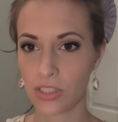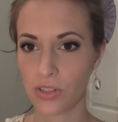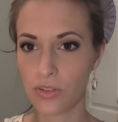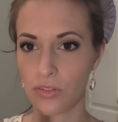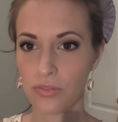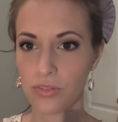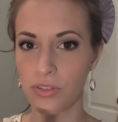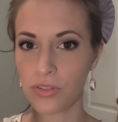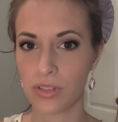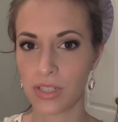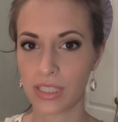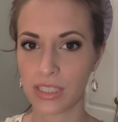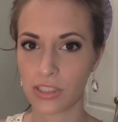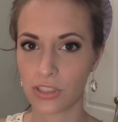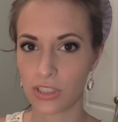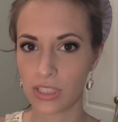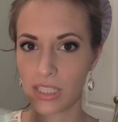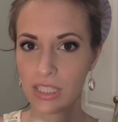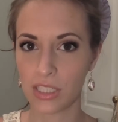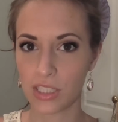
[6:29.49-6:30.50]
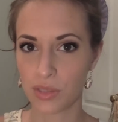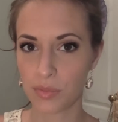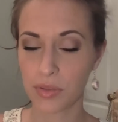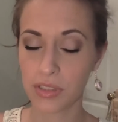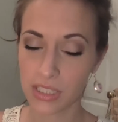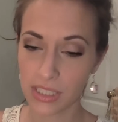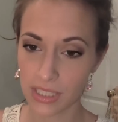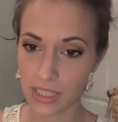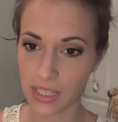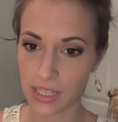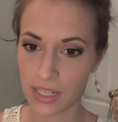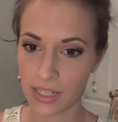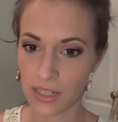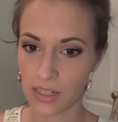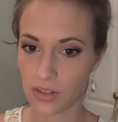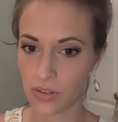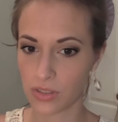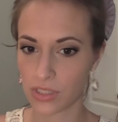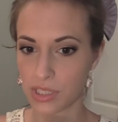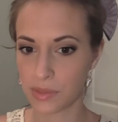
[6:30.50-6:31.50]
So if you like just need to spritz the
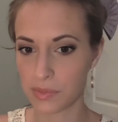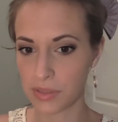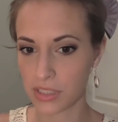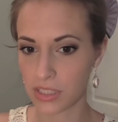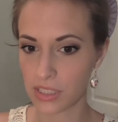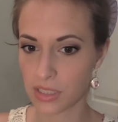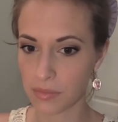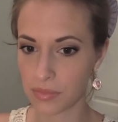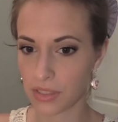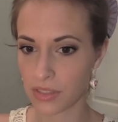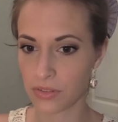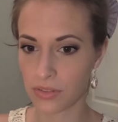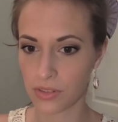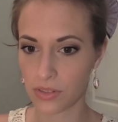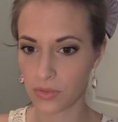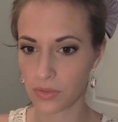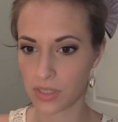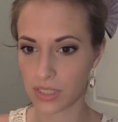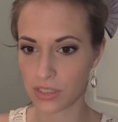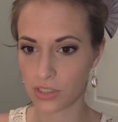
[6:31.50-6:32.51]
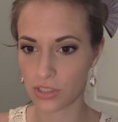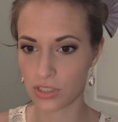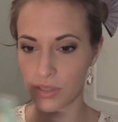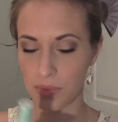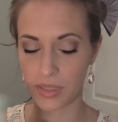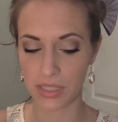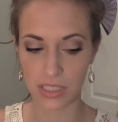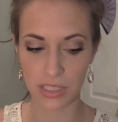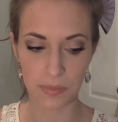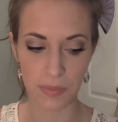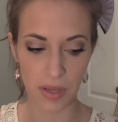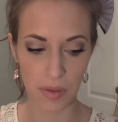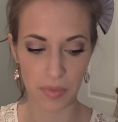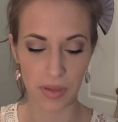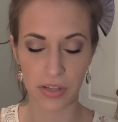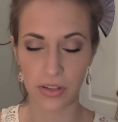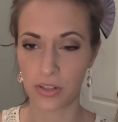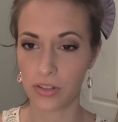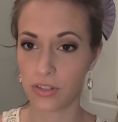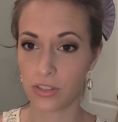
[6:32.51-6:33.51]
air or spritz something real quick just to make it smell
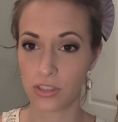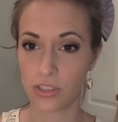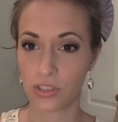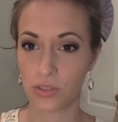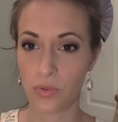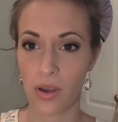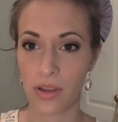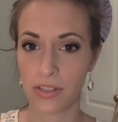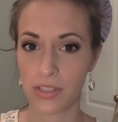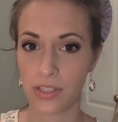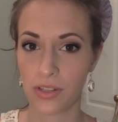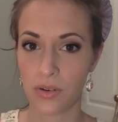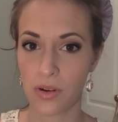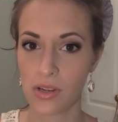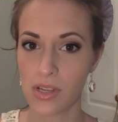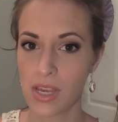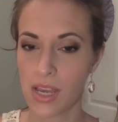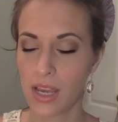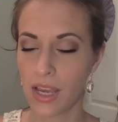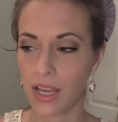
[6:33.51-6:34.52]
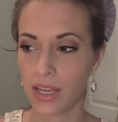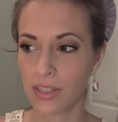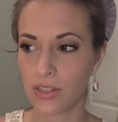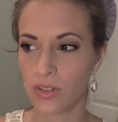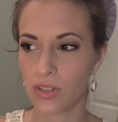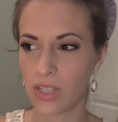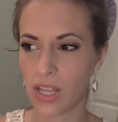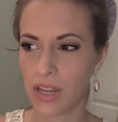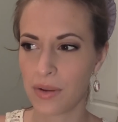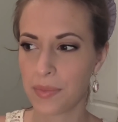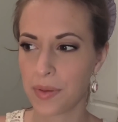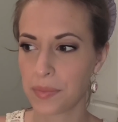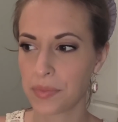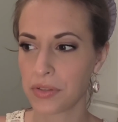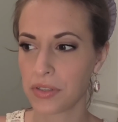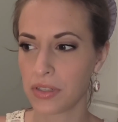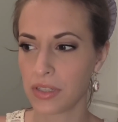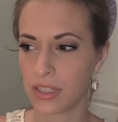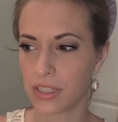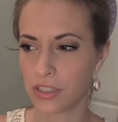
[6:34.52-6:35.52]
better, or you just want to. I know a lot of
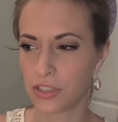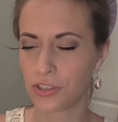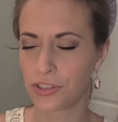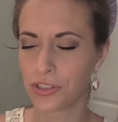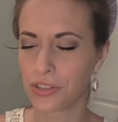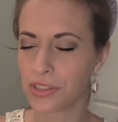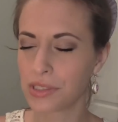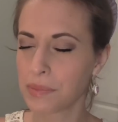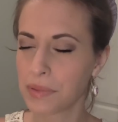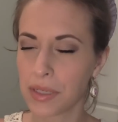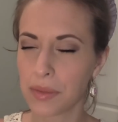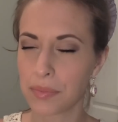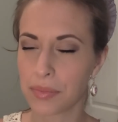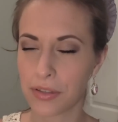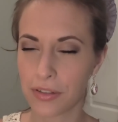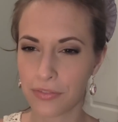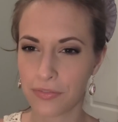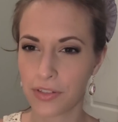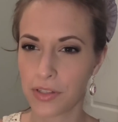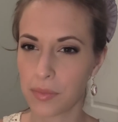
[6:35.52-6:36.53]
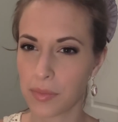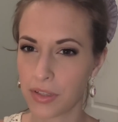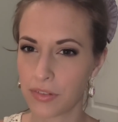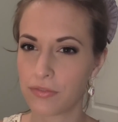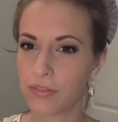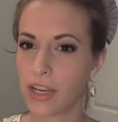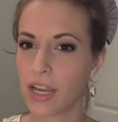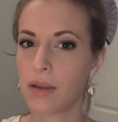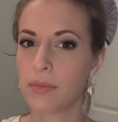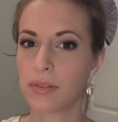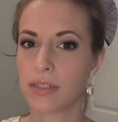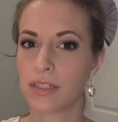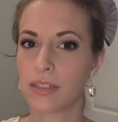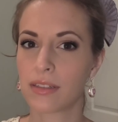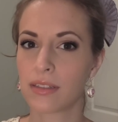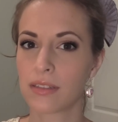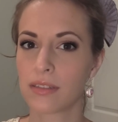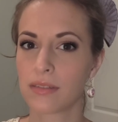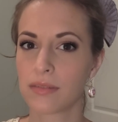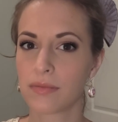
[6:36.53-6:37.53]
people are like, you shouldn't spray perfume on fabric.